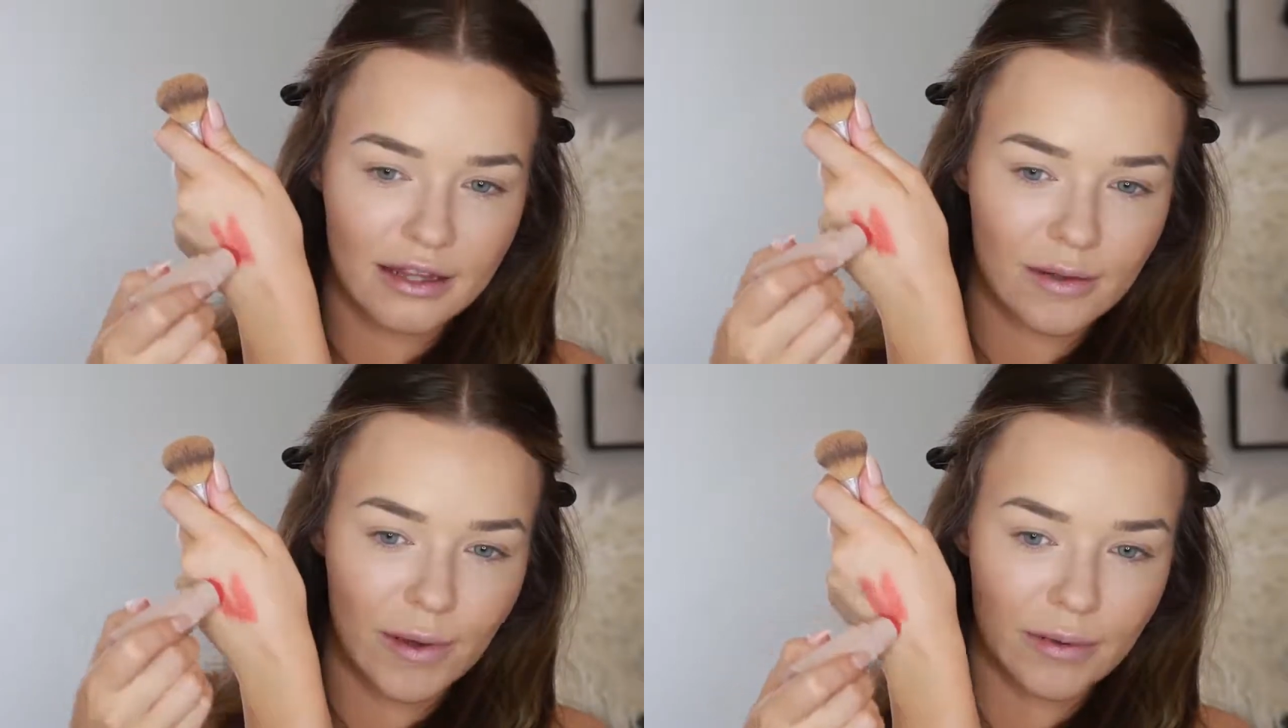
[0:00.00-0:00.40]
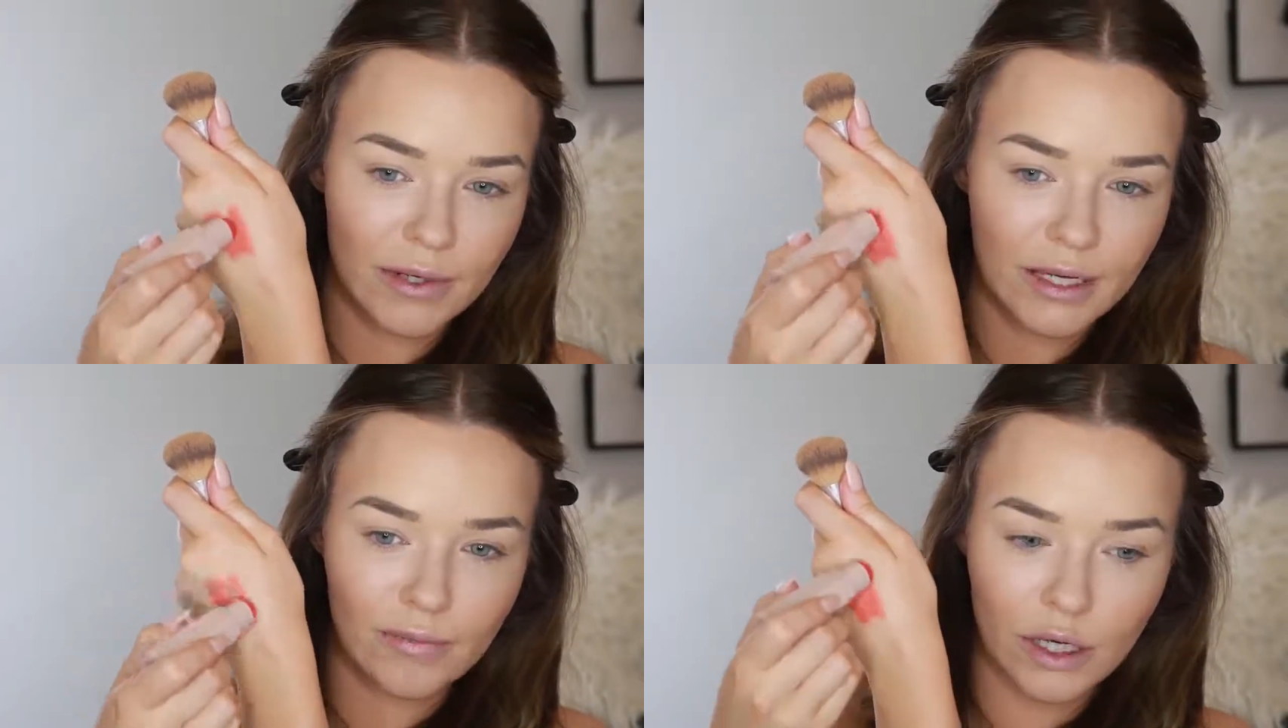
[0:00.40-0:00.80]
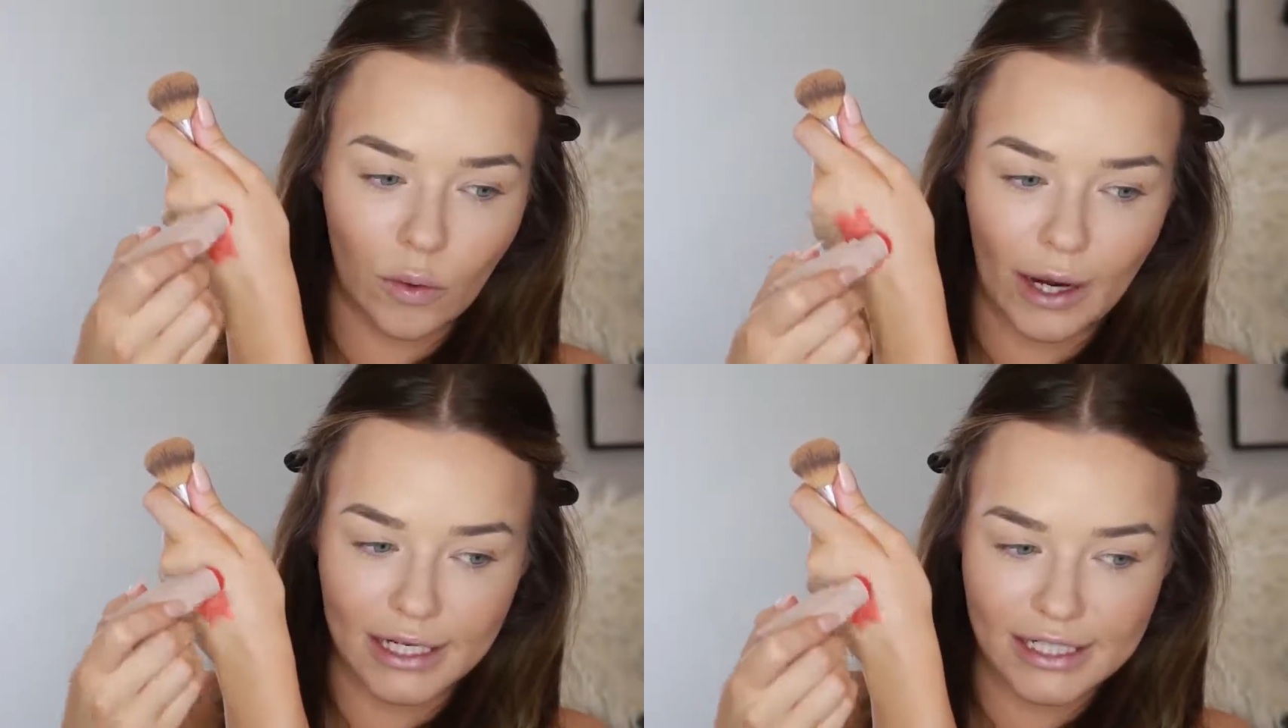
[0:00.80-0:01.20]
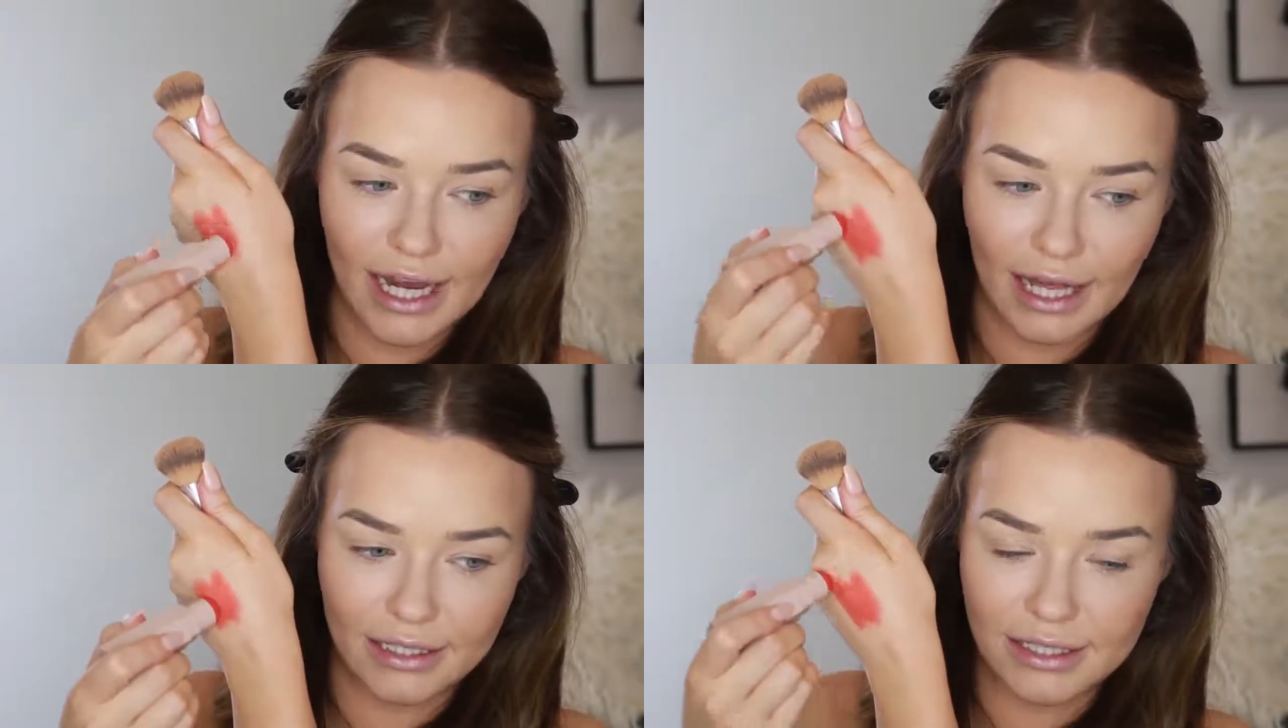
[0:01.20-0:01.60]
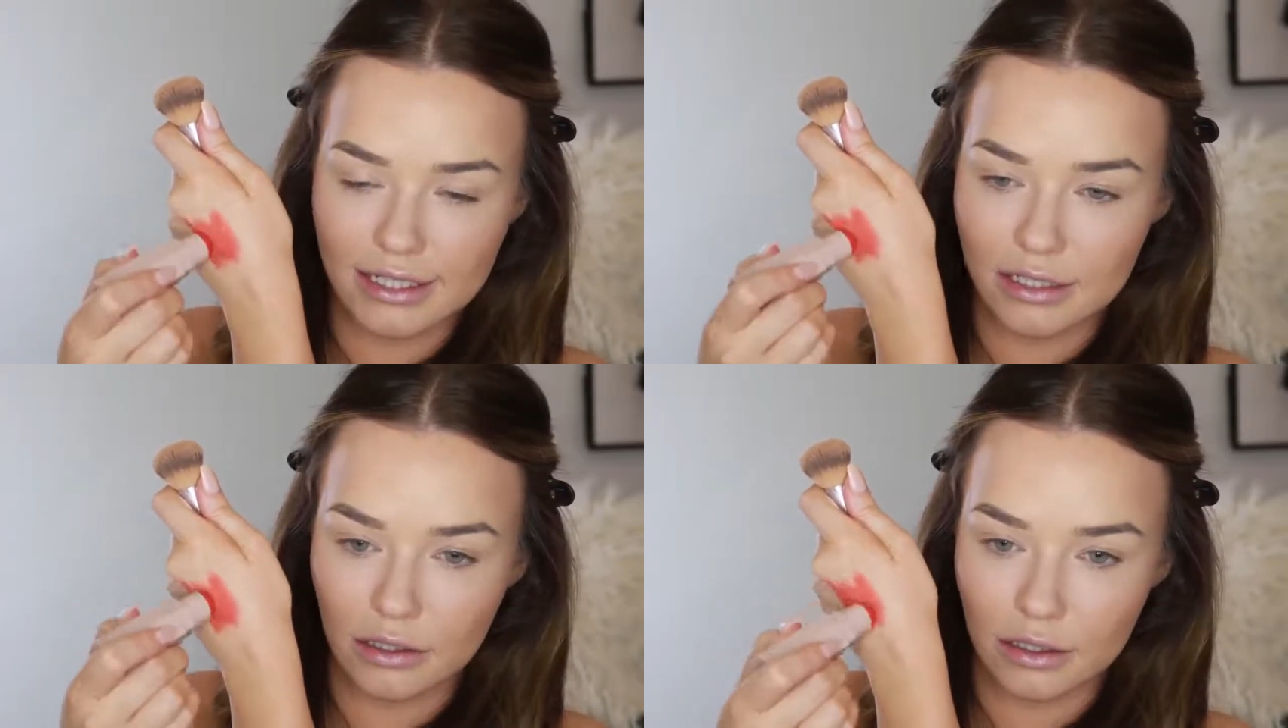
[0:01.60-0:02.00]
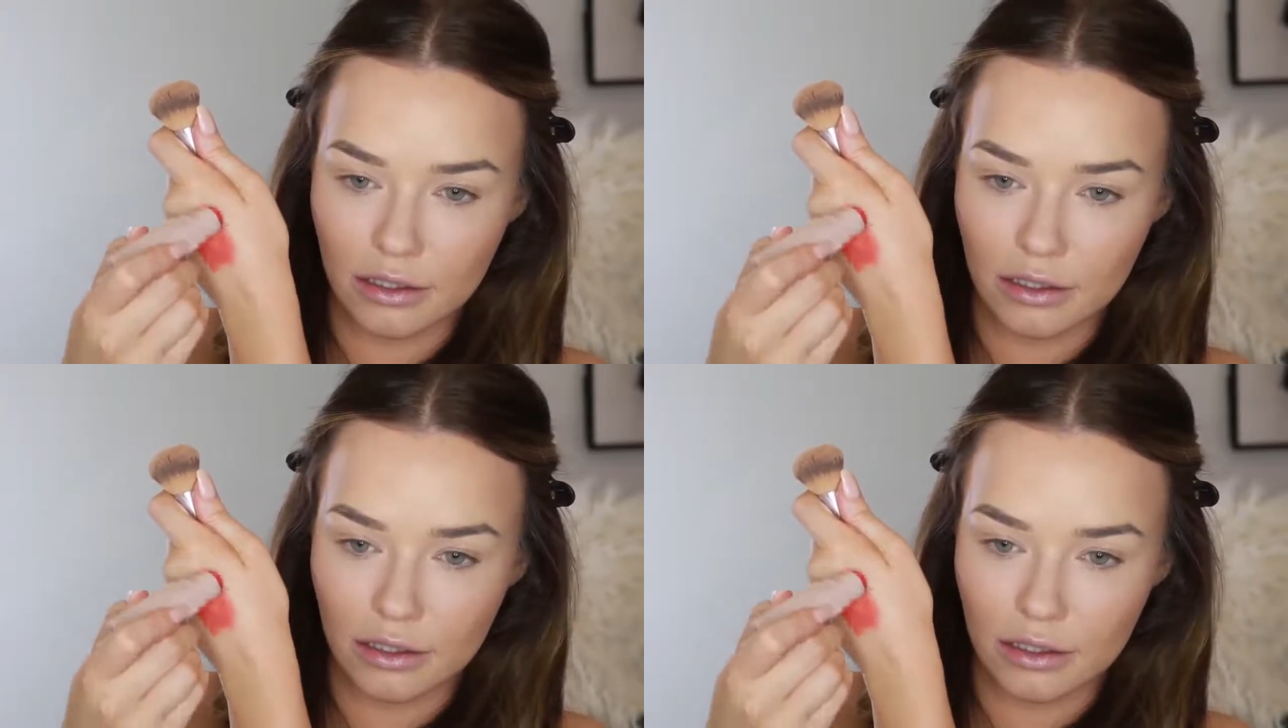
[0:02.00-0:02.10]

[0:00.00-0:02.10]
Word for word: the pigment can be quite intense.